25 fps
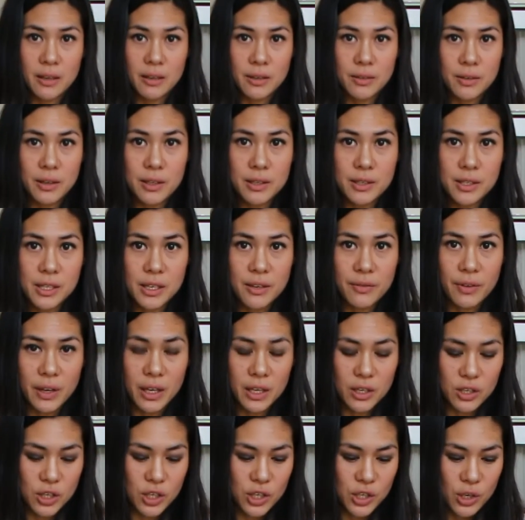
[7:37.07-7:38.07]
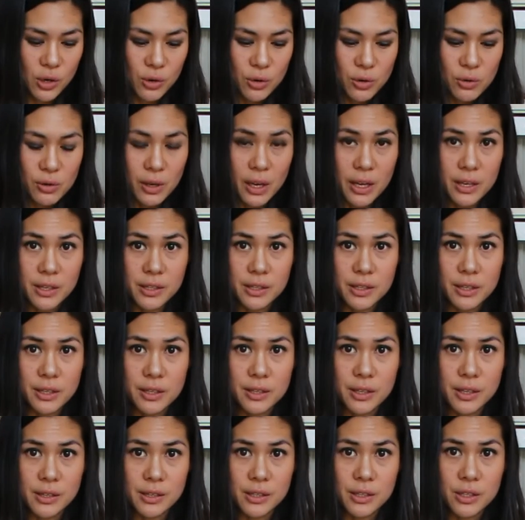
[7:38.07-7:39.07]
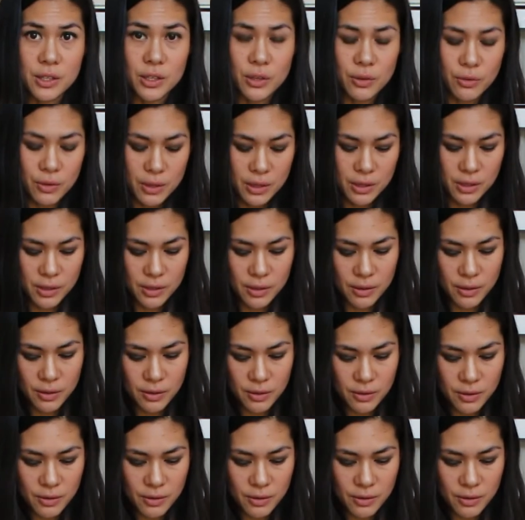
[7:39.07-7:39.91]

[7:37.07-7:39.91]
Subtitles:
let me see if I can show you guys this as I do this.